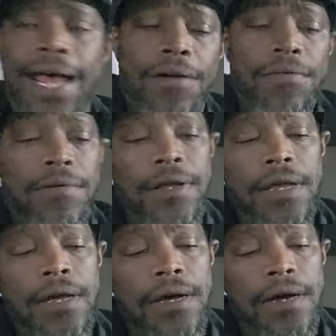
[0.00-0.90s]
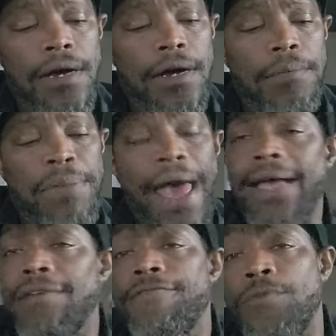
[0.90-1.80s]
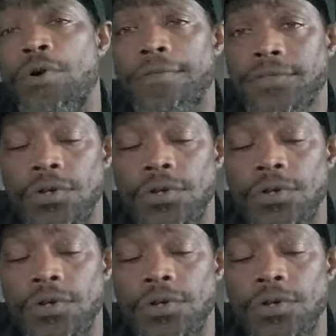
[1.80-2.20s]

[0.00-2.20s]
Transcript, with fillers: out, uh, back and forth.